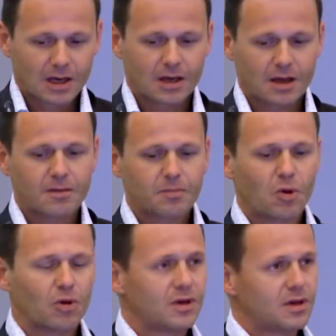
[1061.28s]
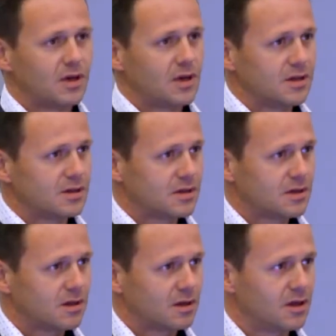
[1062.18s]
Another point is
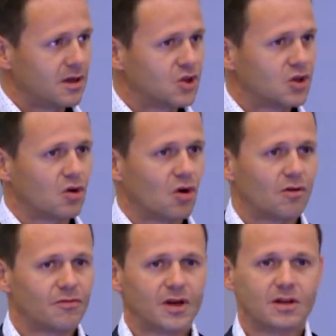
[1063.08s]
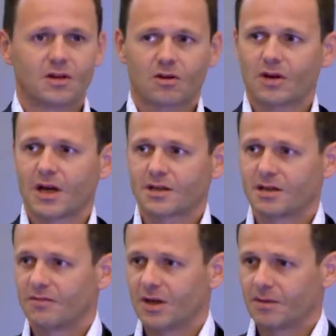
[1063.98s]
the issue of
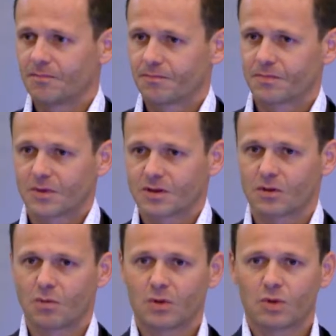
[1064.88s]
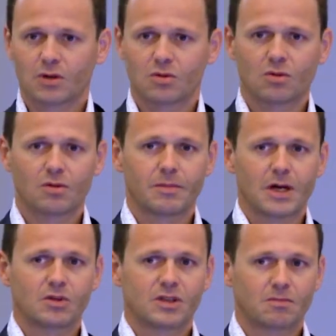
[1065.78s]
interconnectivity. So when we are talking
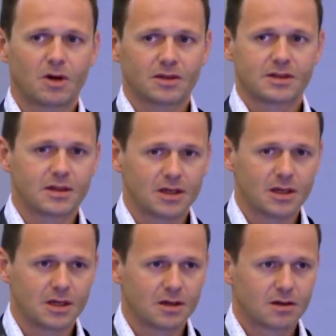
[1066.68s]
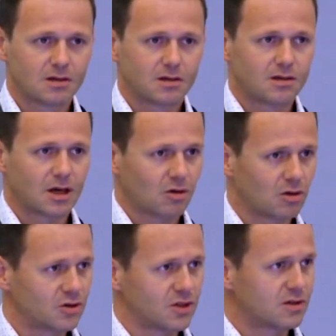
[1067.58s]
about smart city
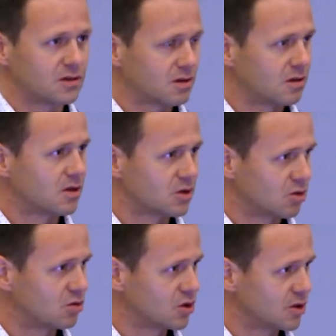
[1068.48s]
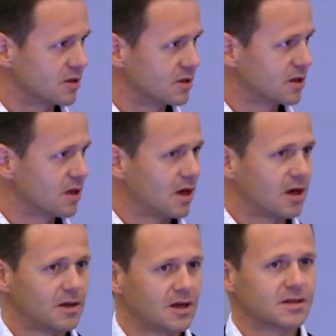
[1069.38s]
technologies and the solutions,
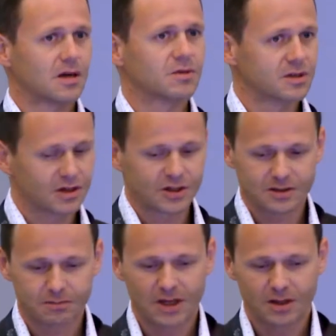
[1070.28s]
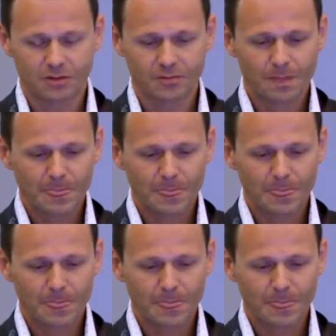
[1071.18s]
the examples I just made you,